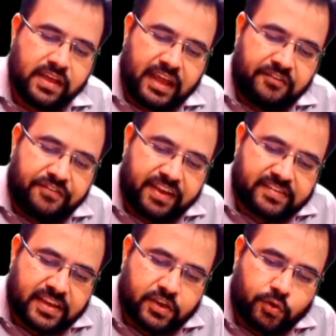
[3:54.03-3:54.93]
In fact,
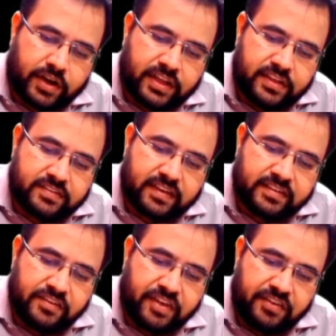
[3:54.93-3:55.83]
securities is
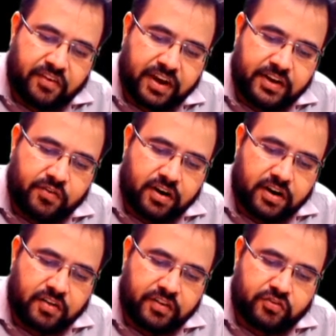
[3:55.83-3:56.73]
a very wide
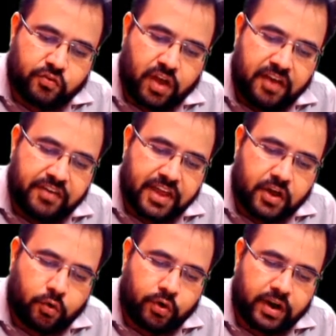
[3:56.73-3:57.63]
word which would have
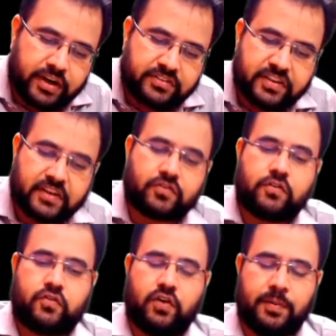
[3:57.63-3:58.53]
included shares
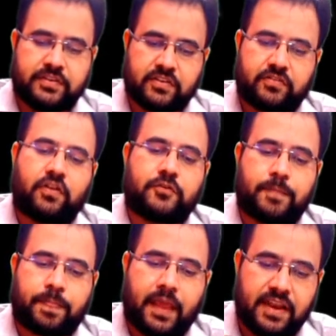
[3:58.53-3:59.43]
also, debentures also.
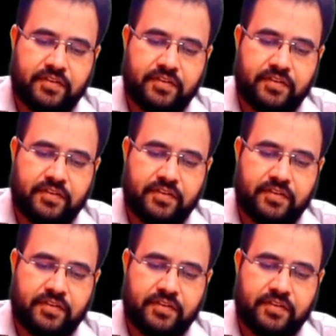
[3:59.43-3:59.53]
Anyway,